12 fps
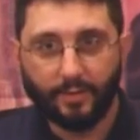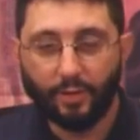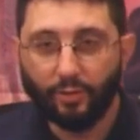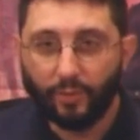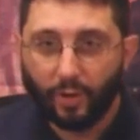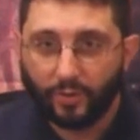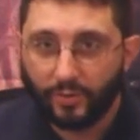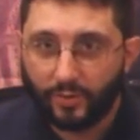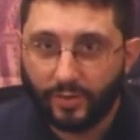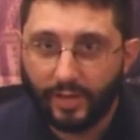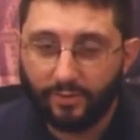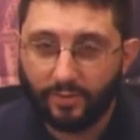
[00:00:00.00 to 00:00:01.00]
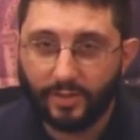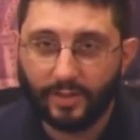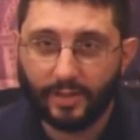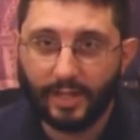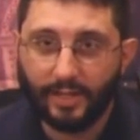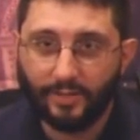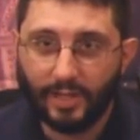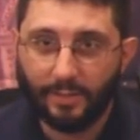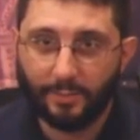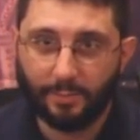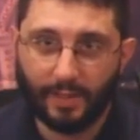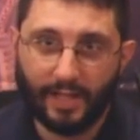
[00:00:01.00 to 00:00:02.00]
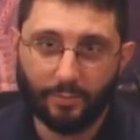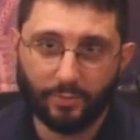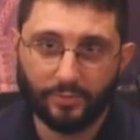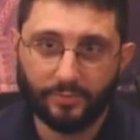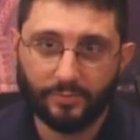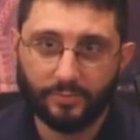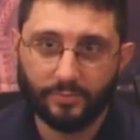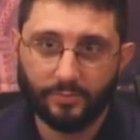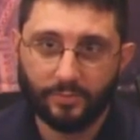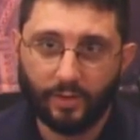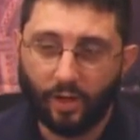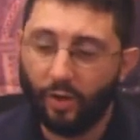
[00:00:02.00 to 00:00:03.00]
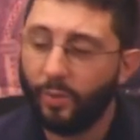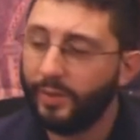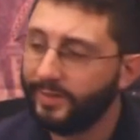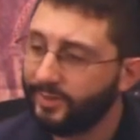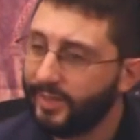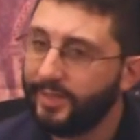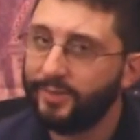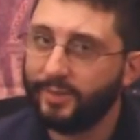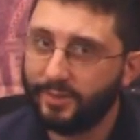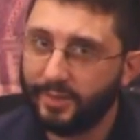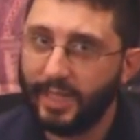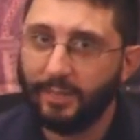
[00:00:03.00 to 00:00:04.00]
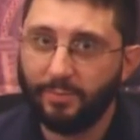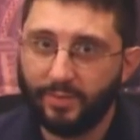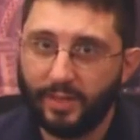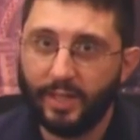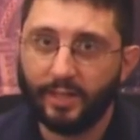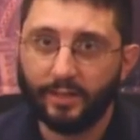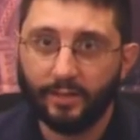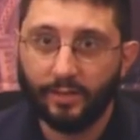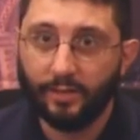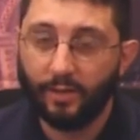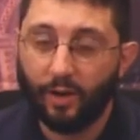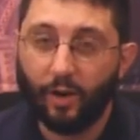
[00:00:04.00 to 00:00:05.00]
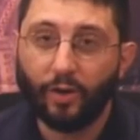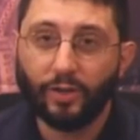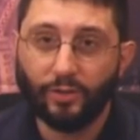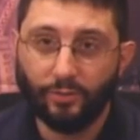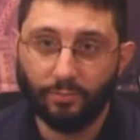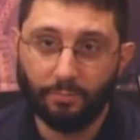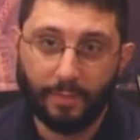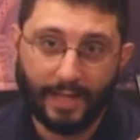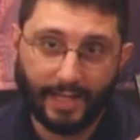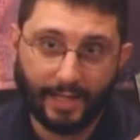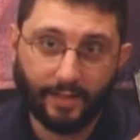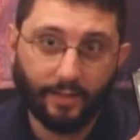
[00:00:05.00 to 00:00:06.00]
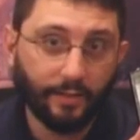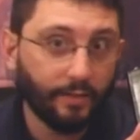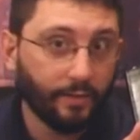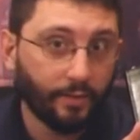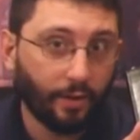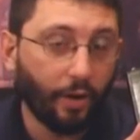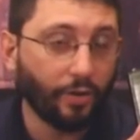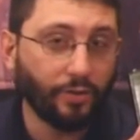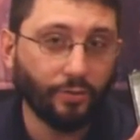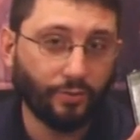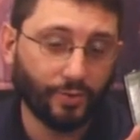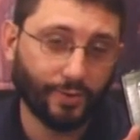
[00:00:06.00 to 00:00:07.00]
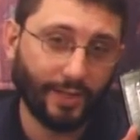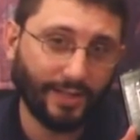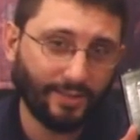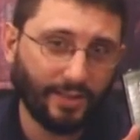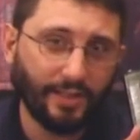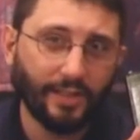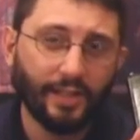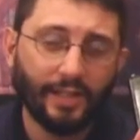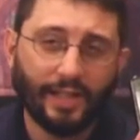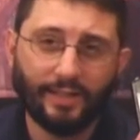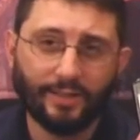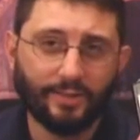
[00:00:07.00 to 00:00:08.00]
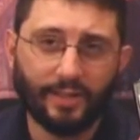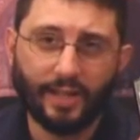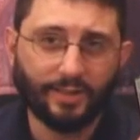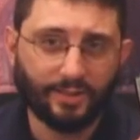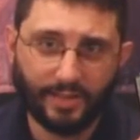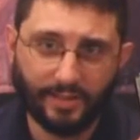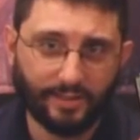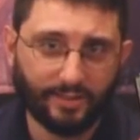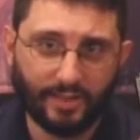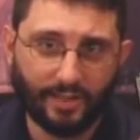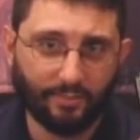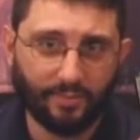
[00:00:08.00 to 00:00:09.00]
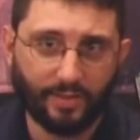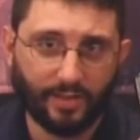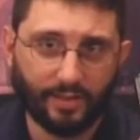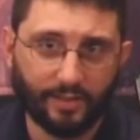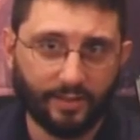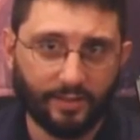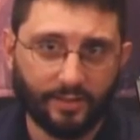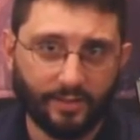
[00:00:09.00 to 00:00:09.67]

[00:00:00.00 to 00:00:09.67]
The new versions are different than the King James Bible. Oh, it says the same thing. Are you mad? Are you crazy? It does not say the same thing.